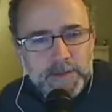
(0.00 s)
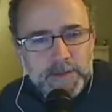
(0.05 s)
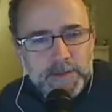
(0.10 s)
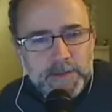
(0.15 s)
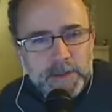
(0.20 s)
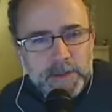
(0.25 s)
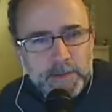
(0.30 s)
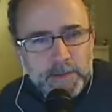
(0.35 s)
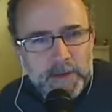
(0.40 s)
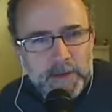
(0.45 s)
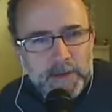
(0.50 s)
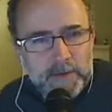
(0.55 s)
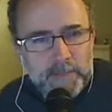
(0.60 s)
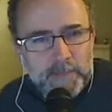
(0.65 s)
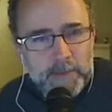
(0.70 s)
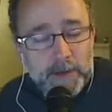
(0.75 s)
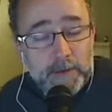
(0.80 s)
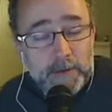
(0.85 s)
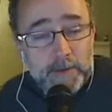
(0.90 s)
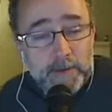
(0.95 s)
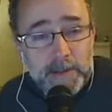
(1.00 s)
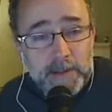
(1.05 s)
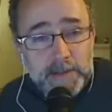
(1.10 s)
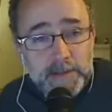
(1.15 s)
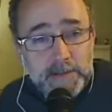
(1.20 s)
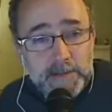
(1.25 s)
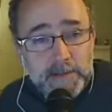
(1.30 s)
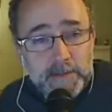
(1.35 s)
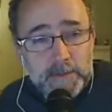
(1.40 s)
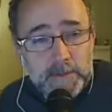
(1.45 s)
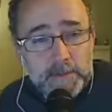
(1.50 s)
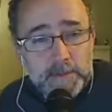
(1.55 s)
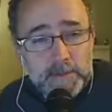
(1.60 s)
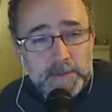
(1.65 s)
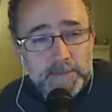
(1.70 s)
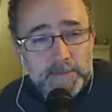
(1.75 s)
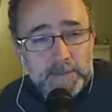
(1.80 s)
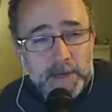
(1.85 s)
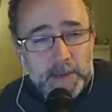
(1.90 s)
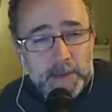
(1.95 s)
some kind of pattern into
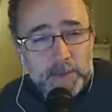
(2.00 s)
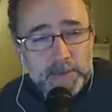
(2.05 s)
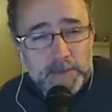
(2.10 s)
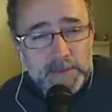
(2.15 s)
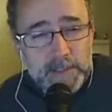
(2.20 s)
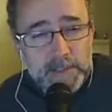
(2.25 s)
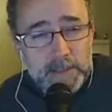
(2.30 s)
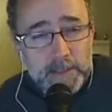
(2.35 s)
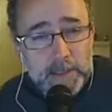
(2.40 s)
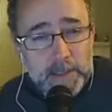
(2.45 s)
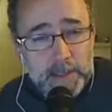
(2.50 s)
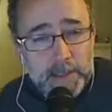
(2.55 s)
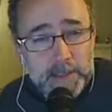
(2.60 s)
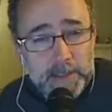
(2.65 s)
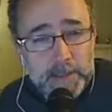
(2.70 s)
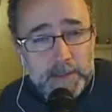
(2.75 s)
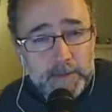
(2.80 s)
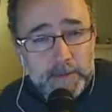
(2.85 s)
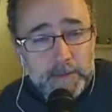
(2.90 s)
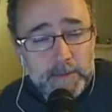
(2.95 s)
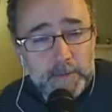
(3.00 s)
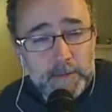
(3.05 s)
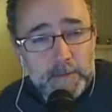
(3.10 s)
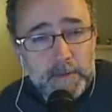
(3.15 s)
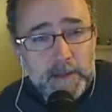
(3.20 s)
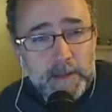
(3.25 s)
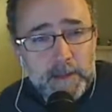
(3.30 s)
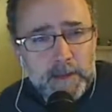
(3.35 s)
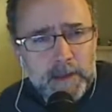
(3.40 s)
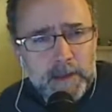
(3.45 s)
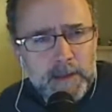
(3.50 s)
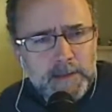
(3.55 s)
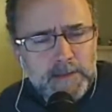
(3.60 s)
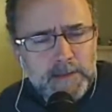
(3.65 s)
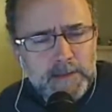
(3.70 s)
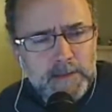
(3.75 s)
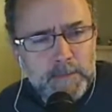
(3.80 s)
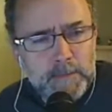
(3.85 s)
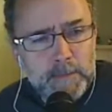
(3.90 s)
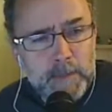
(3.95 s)
the viral DNA that has
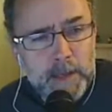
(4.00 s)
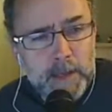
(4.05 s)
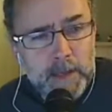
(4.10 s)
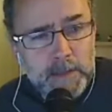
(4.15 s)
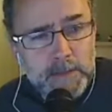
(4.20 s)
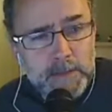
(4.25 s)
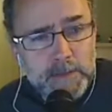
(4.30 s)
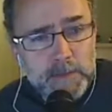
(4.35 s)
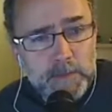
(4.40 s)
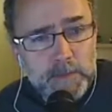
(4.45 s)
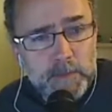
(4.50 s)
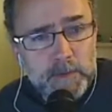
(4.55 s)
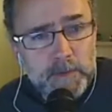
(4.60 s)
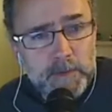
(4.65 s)
to match with.